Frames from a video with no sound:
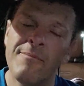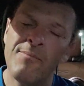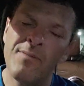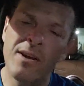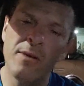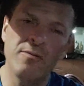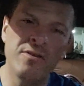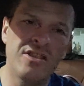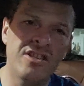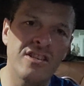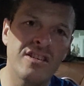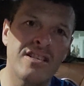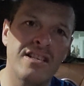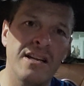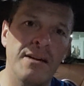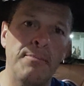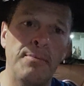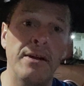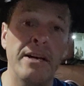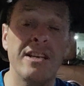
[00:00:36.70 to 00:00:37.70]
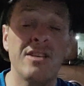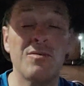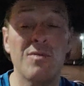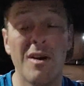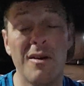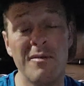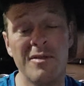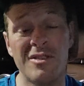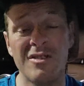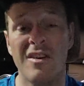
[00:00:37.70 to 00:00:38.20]
He was just in a place where
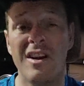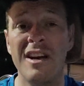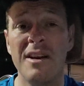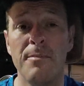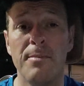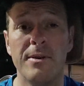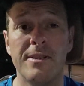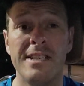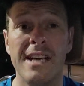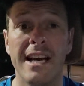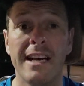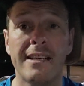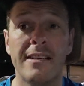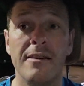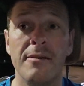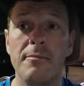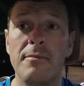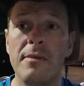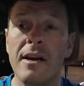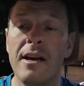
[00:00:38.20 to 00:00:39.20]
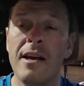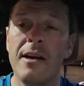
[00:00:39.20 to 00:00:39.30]
I was trying to protect him.